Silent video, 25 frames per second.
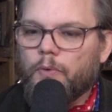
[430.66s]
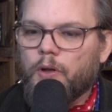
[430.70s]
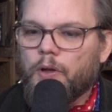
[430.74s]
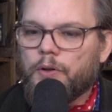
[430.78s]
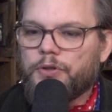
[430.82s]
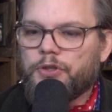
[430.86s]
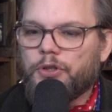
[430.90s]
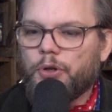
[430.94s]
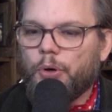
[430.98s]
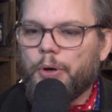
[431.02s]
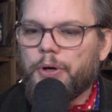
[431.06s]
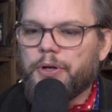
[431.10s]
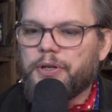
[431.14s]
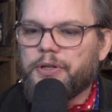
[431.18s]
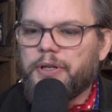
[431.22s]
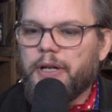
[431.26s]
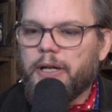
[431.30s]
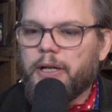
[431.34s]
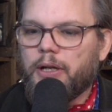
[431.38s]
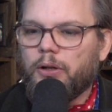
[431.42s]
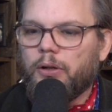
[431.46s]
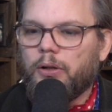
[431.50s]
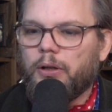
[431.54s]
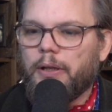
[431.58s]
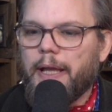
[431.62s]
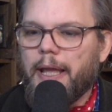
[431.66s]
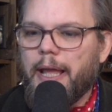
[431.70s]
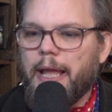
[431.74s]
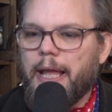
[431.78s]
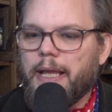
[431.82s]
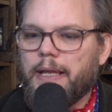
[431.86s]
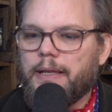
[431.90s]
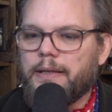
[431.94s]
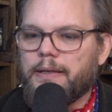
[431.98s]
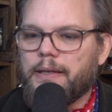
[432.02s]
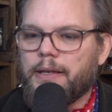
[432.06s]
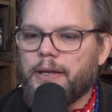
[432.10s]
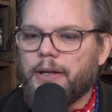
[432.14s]
George Dickel,
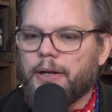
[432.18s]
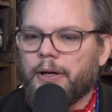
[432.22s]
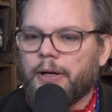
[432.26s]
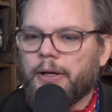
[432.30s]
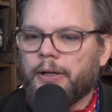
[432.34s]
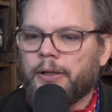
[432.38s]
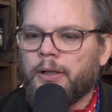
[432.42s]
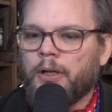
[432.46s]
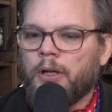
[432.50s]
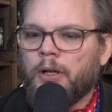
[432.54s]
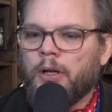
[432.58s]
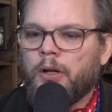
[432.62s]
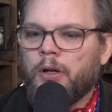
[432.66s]
8-year.